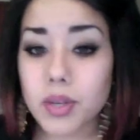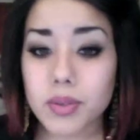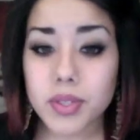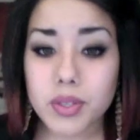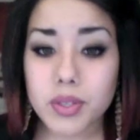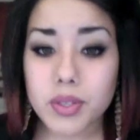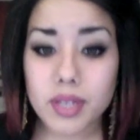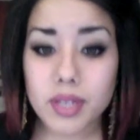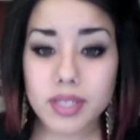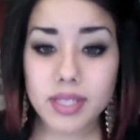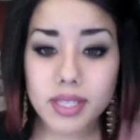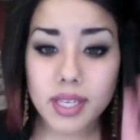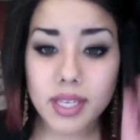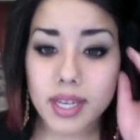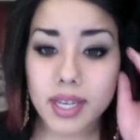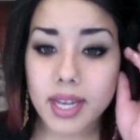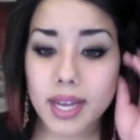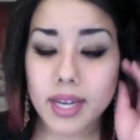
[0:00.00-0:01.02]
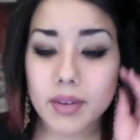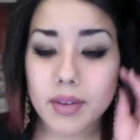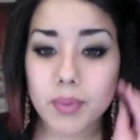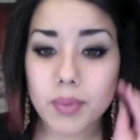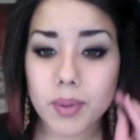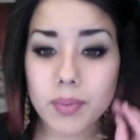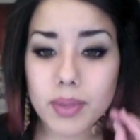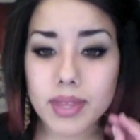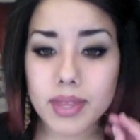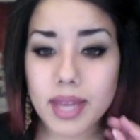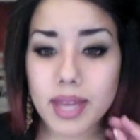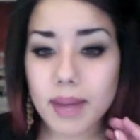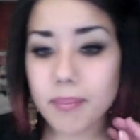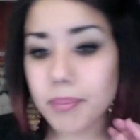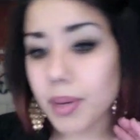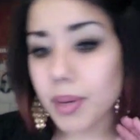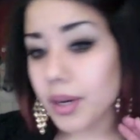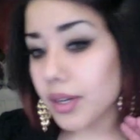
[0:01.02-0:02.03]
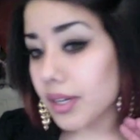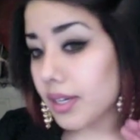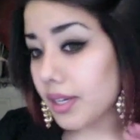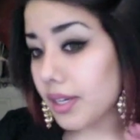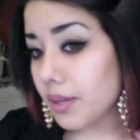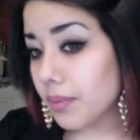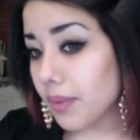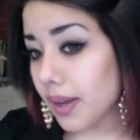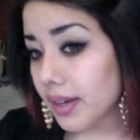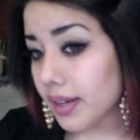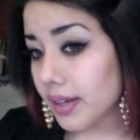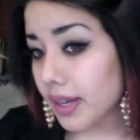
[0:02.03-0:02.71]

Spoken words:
As you can see, I kind of went with that burgundy red